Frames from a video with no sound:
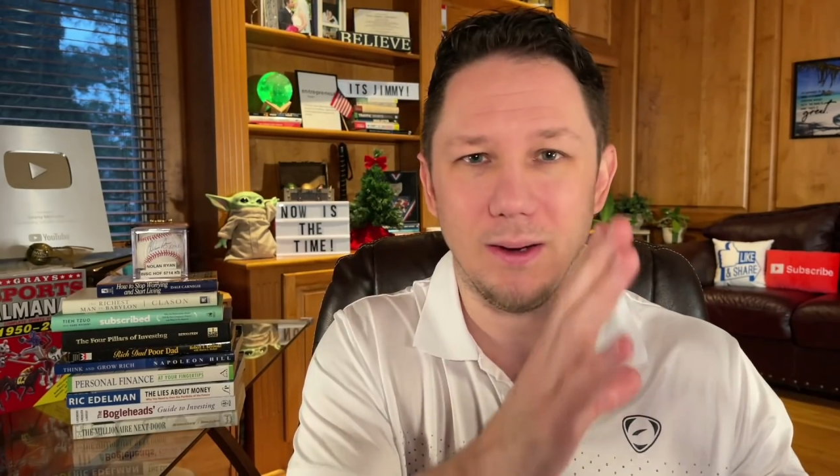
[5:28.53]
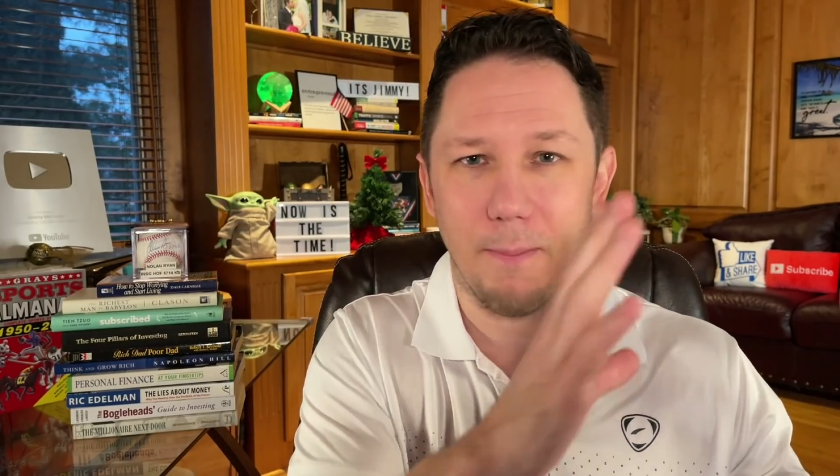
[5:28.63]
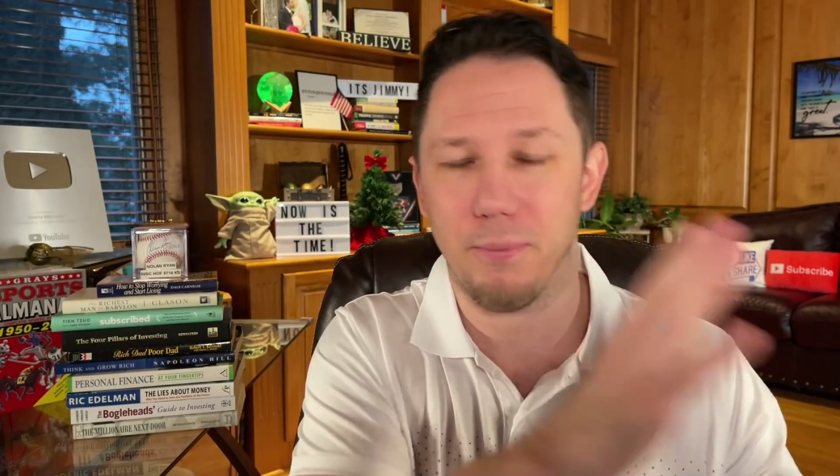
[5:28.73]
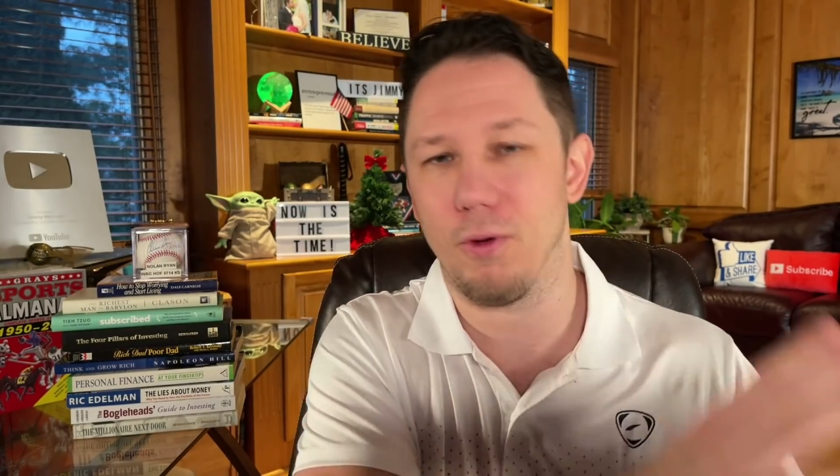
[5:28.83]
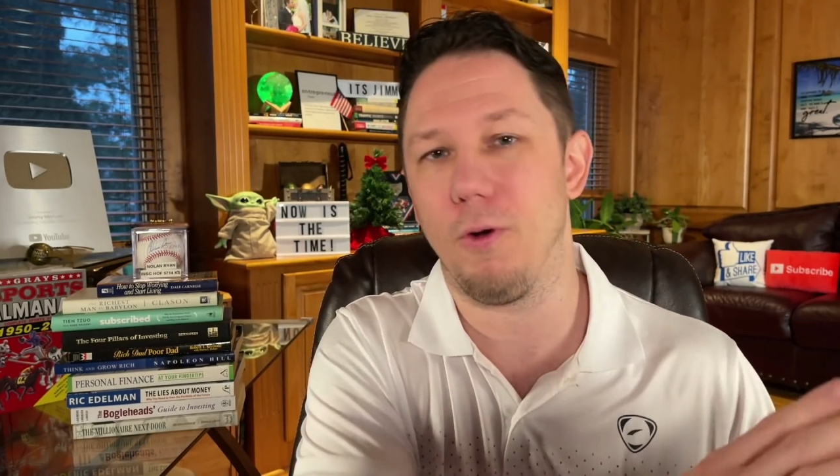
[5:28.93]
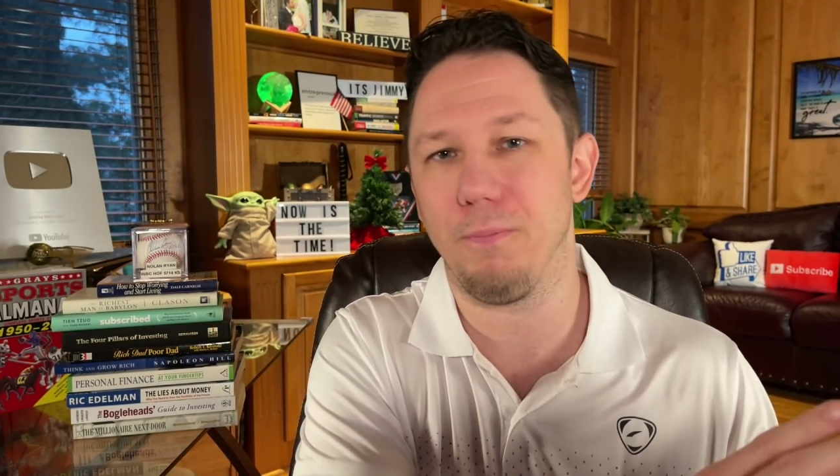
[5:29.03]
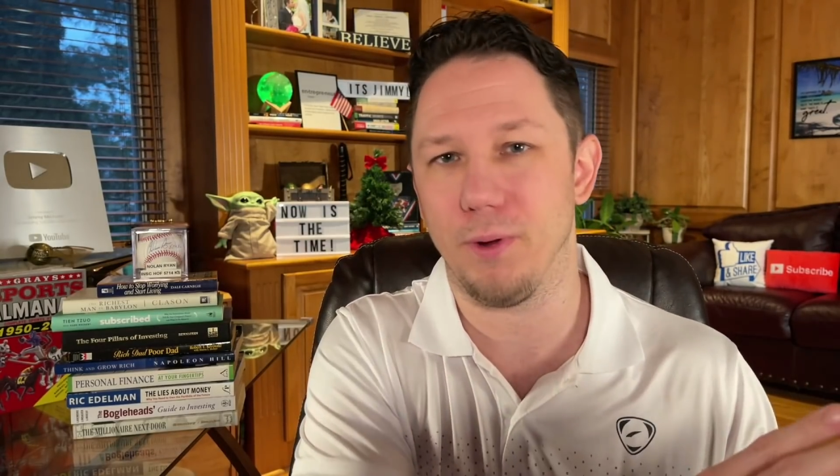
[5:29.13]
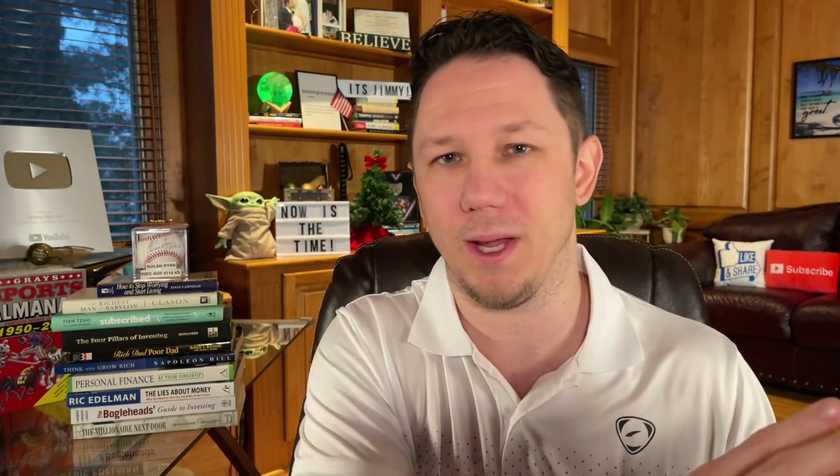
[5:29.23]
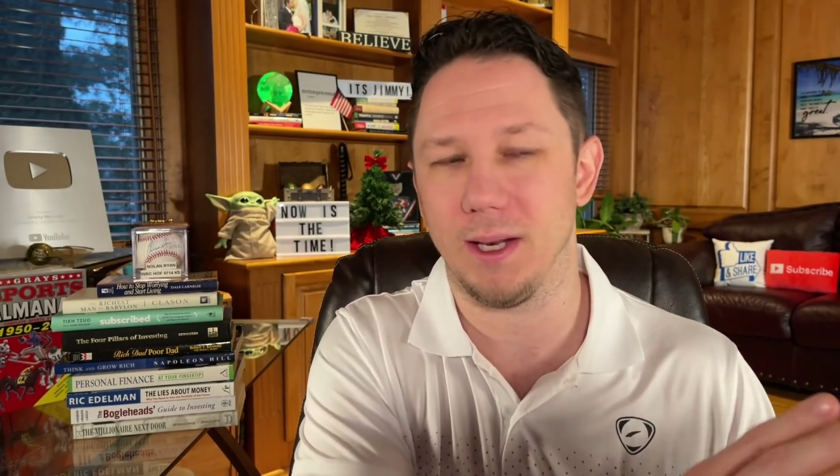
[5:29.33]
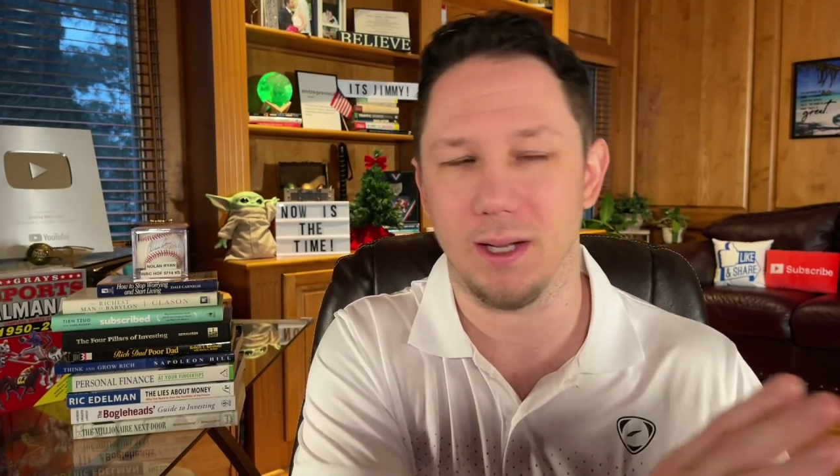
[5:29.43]

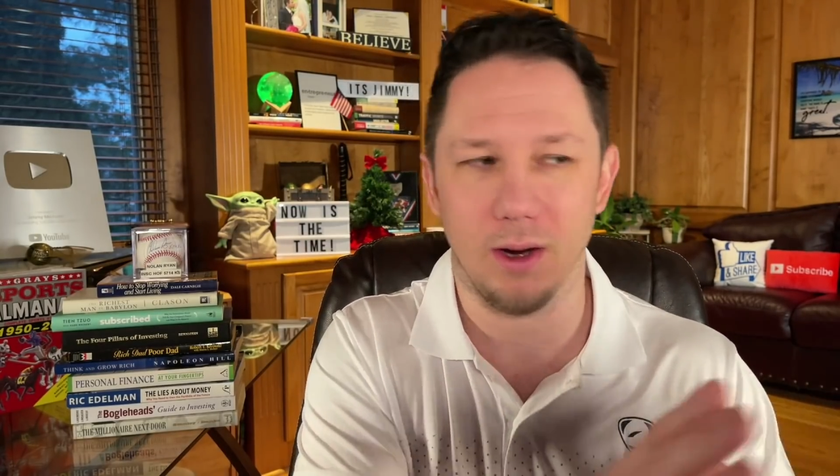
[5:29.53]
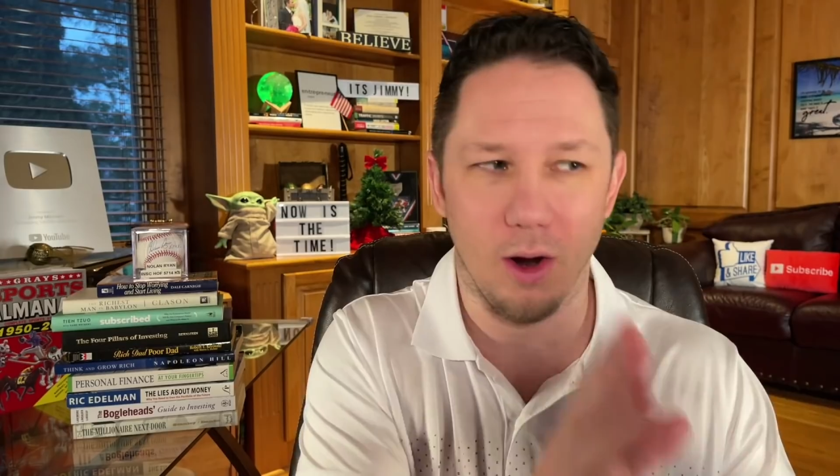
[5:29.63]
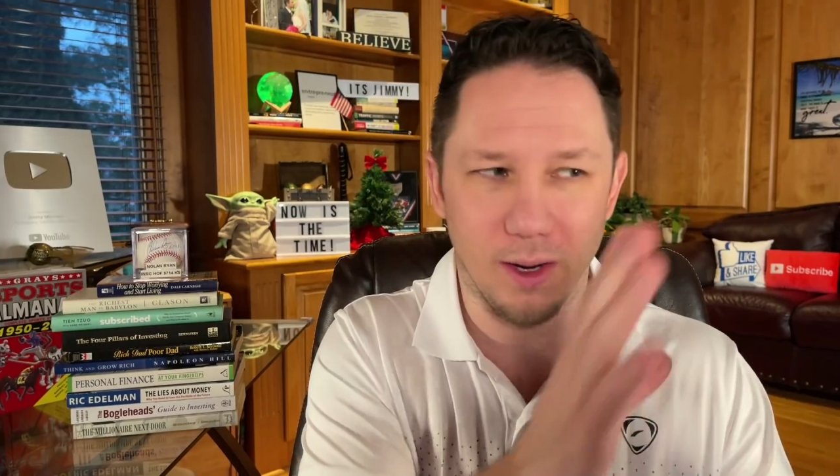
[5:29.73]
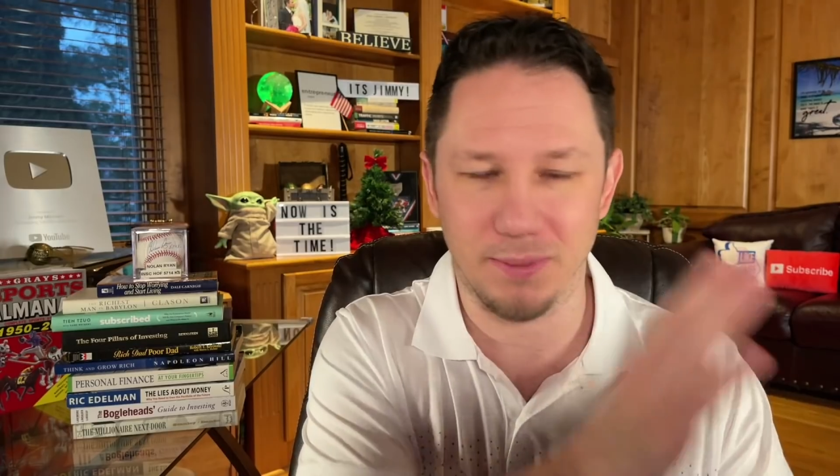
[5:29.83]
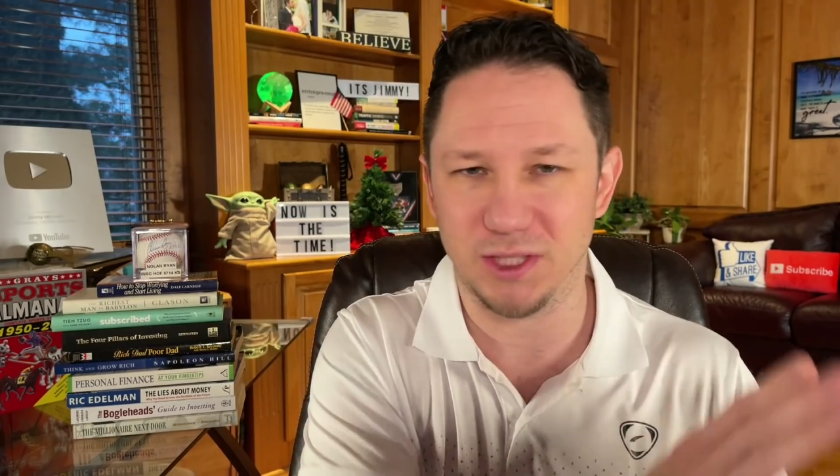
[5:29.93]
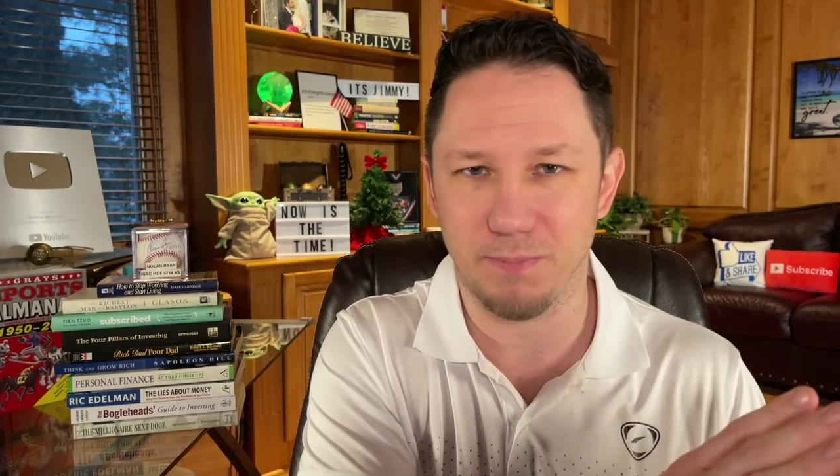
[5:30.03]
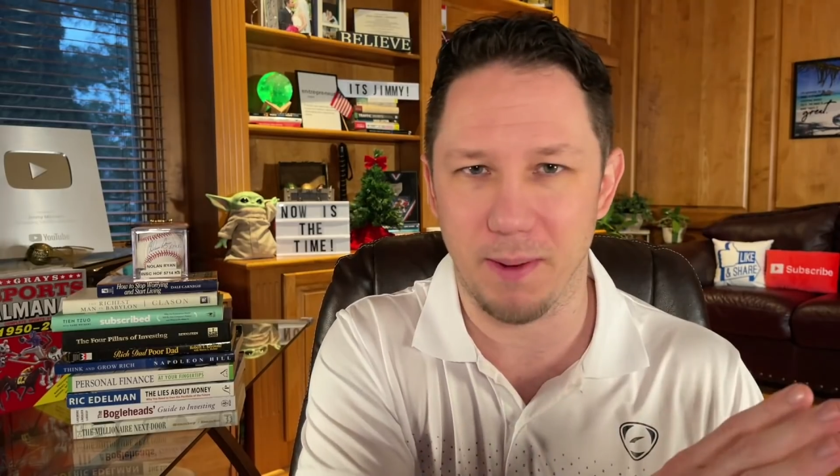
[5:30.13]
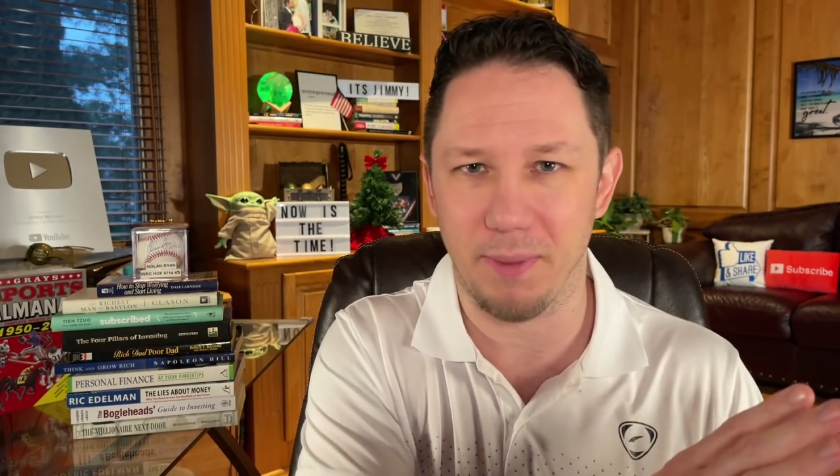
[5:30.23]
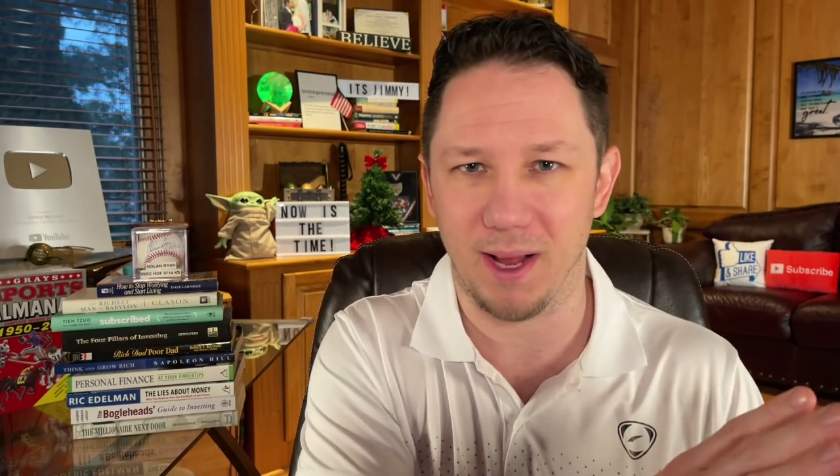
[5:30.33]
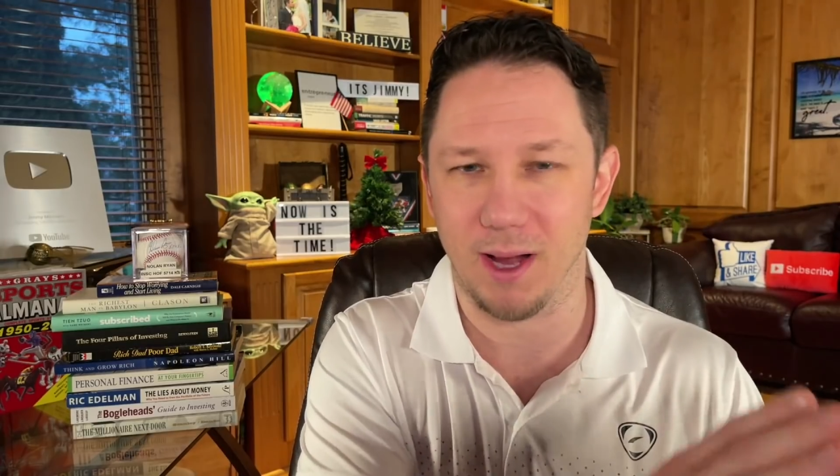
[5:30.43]
appropriated, already been
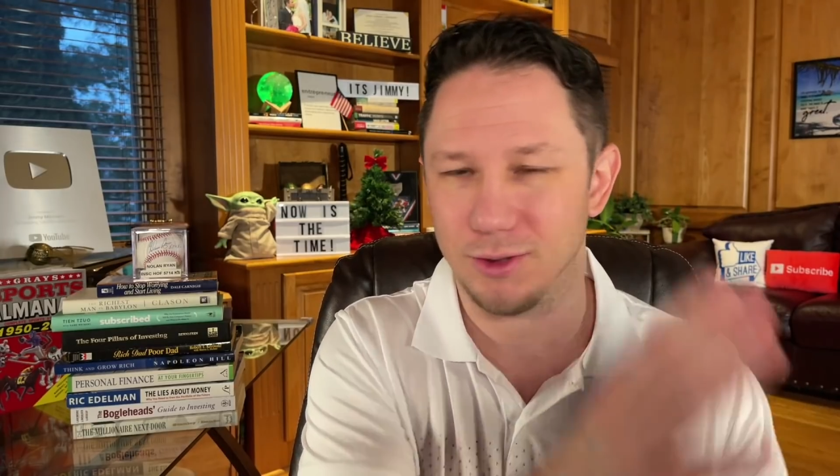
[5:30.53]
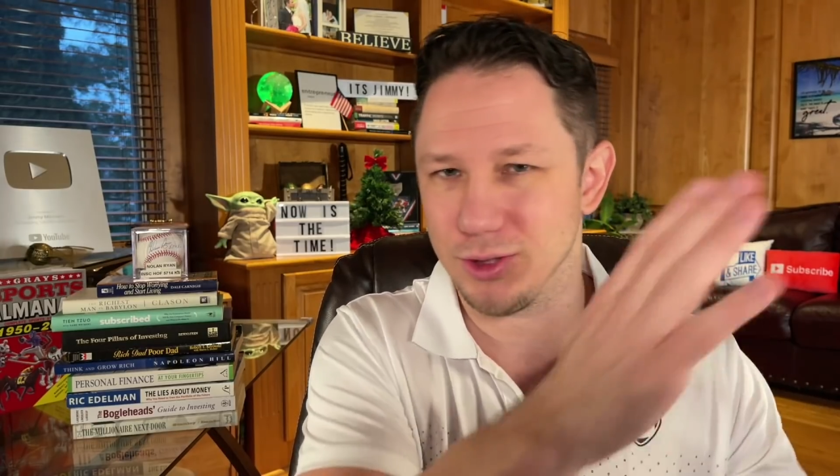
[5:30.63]
spent by Congress.